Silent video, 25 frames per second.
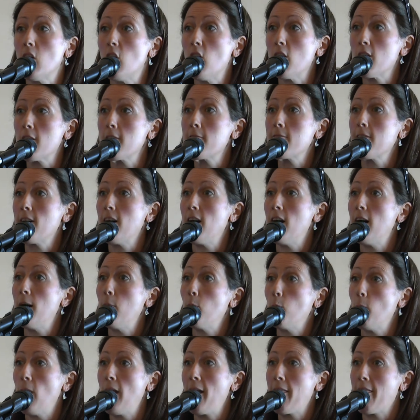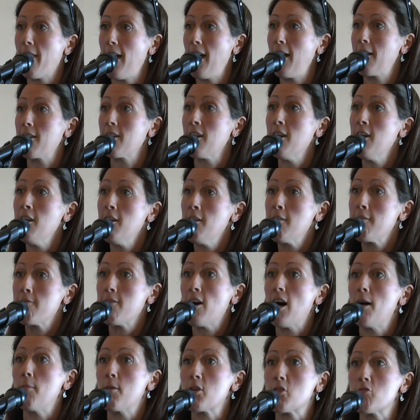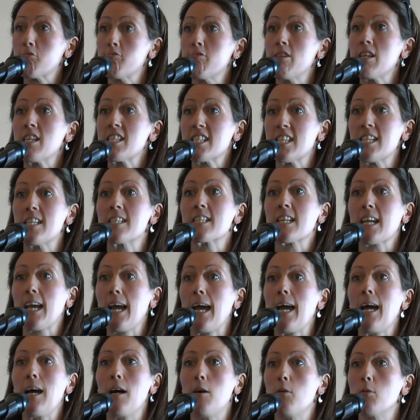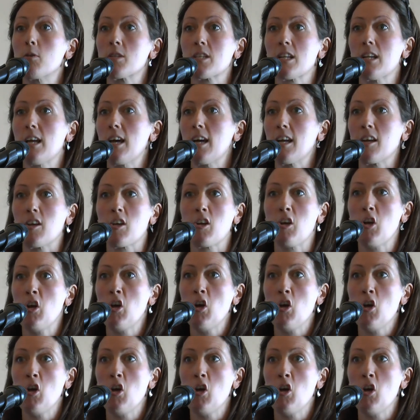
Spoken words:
on a farm where that farmer treats his cows like